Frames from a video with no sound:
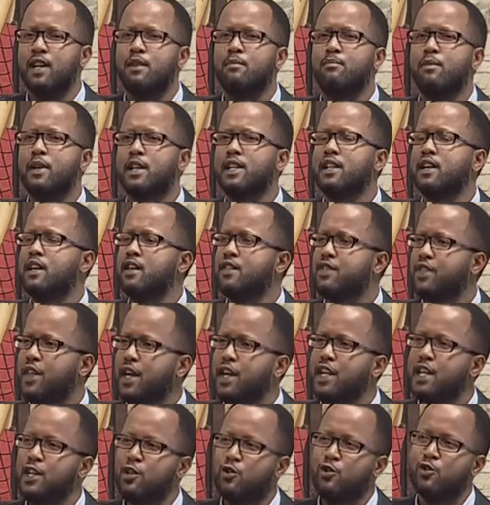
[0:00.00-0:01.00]
But they
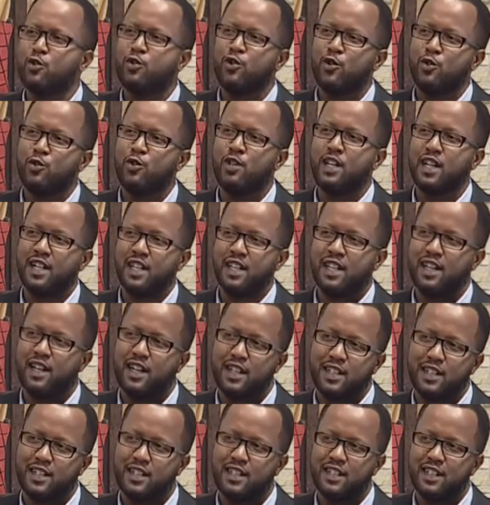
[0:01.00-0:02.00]
did not look at
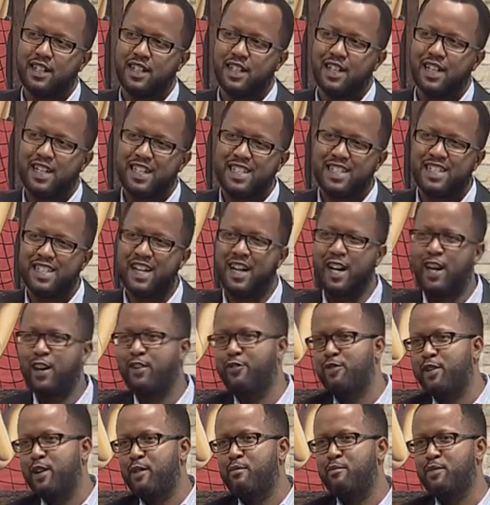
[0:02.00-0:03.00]
that as
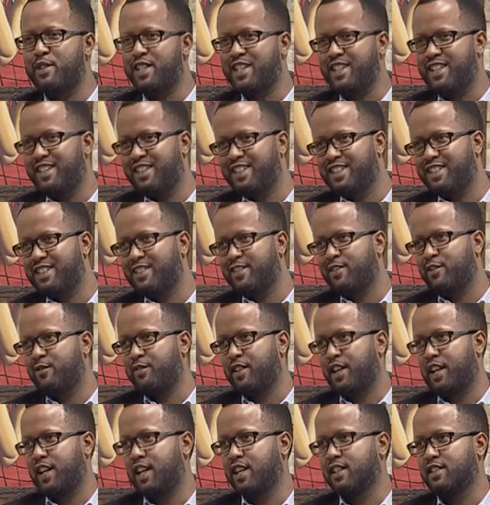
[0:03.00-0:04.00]
half empty mm. of a
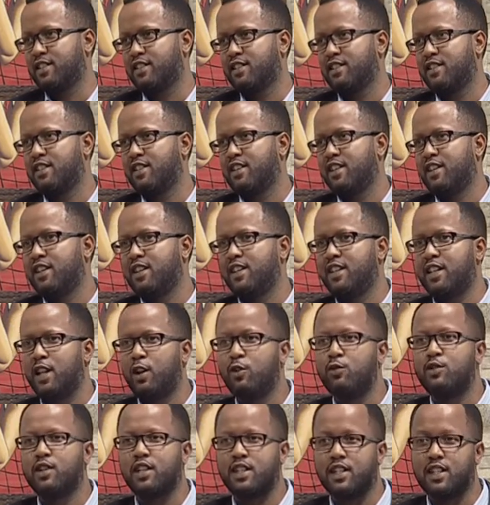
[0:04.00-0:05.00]
glass. They
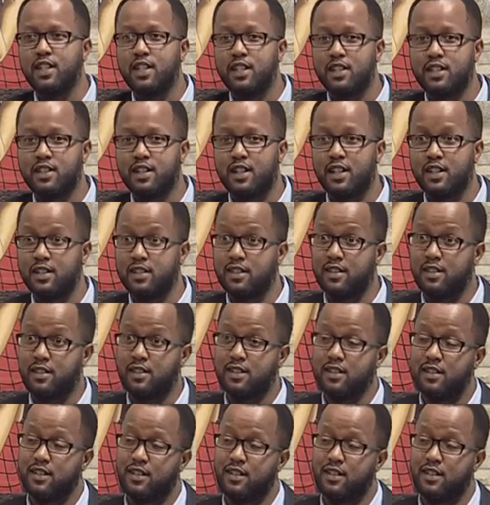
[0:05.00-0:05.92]
looked at it as